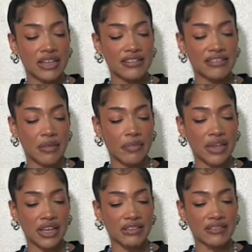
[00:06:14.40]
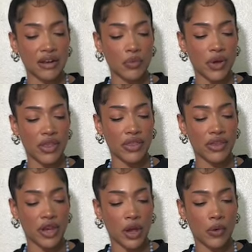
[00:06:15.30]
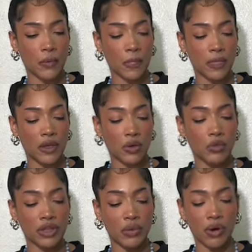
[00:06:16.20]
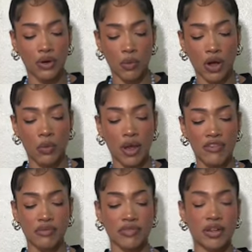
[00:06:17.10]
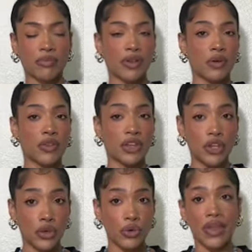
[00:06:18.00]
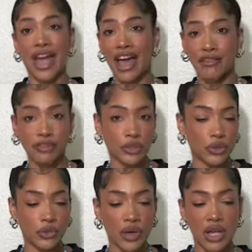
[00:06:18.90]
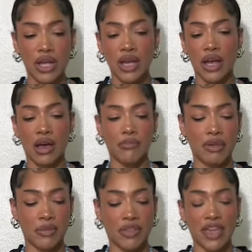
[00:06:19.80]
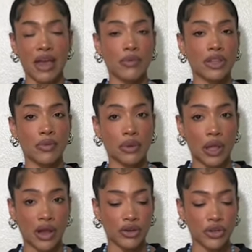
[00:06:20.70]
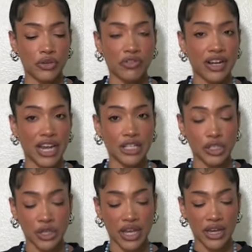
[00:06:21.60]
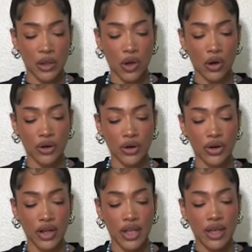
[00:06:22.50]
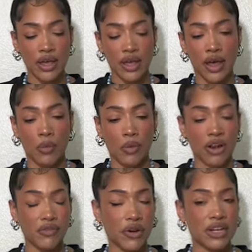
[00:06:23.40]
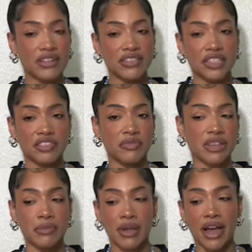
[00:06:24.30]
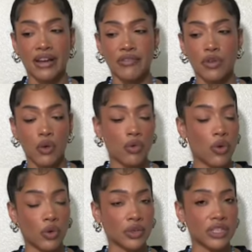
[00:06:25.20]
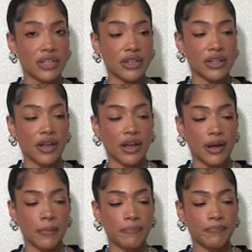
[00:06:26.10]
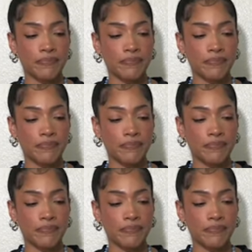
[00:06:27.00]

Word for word: something is done with, you know, they don't really want to walk away from something or they do, they have to. Um, maybe they can't really rely on you financially any longer um, whatever it is, it does make them kind of go cold and um,